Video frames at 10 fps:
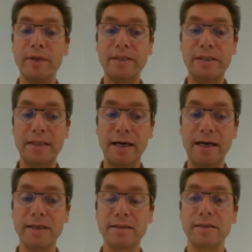We will
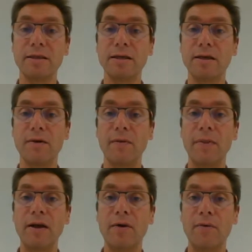start
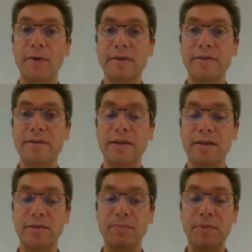with
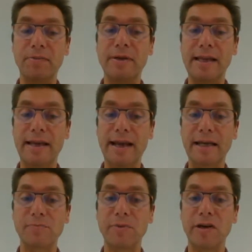a PBL
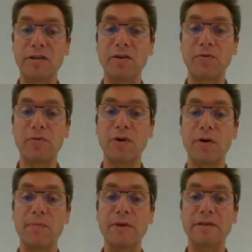expert
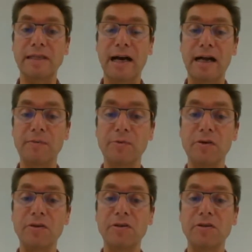from the
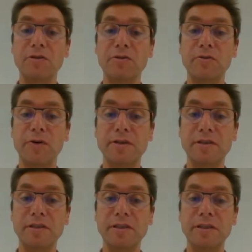Aalborg
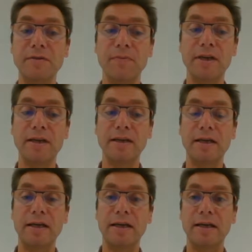University.
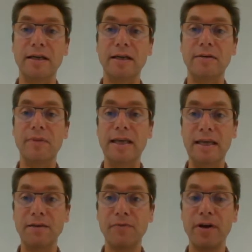
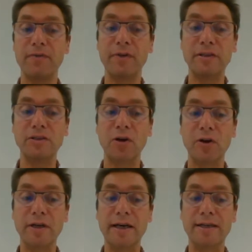Eva will
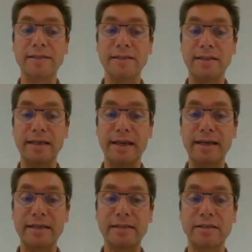join us
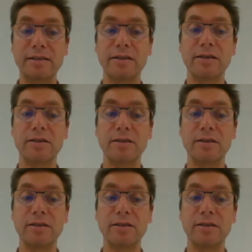next